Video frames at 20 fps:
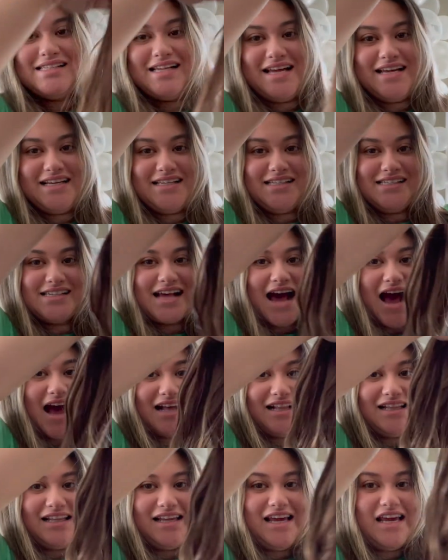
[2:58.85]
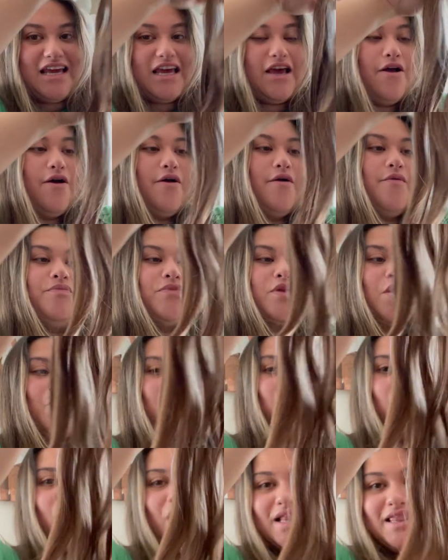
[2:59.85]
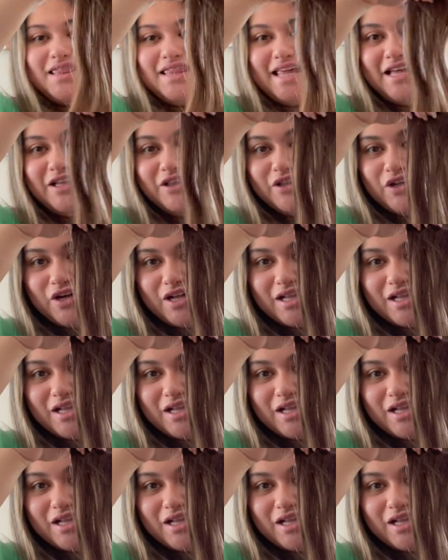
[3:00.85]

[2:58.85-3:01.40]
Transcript: exactly what they look